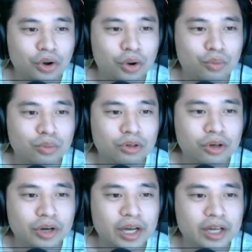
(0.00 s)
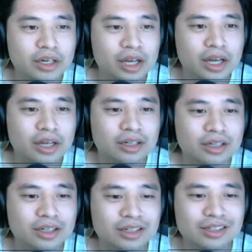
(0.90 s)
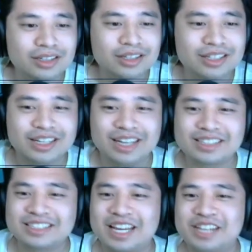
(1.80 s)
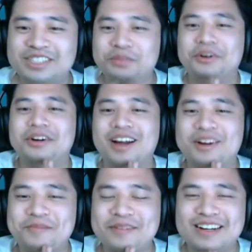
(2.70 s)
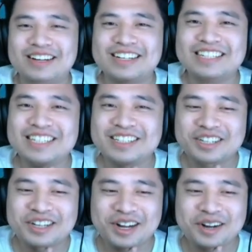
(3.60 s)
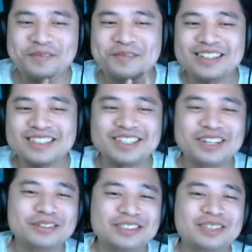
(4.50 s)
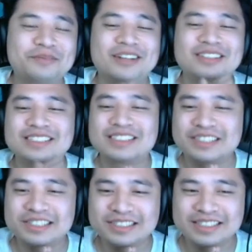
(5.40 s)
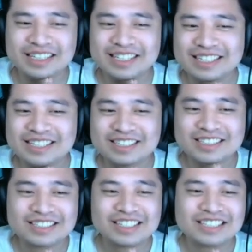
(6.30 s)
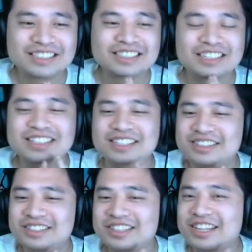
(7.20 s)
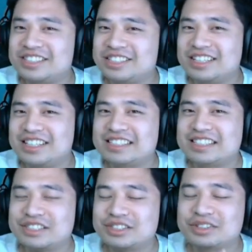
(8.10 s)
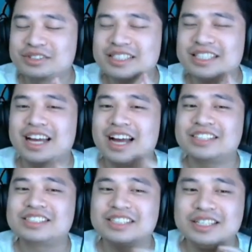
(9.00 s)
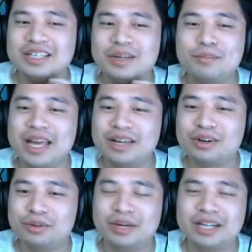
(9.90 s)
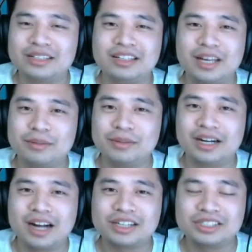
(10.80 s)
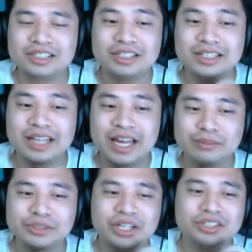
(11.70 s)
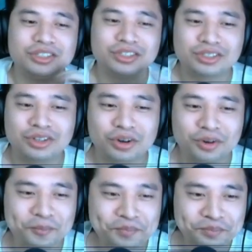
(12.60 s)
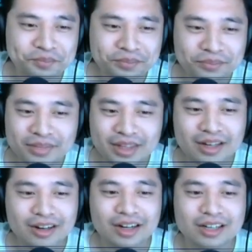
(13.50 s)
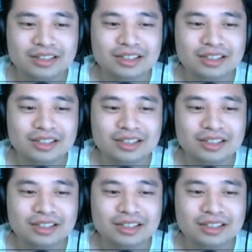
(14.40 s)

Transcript: we'll go ahead and get this ancient book. I'm really nervous about this. The legendary skill stones can actually make or break the game. They're actually game changers. So, all right,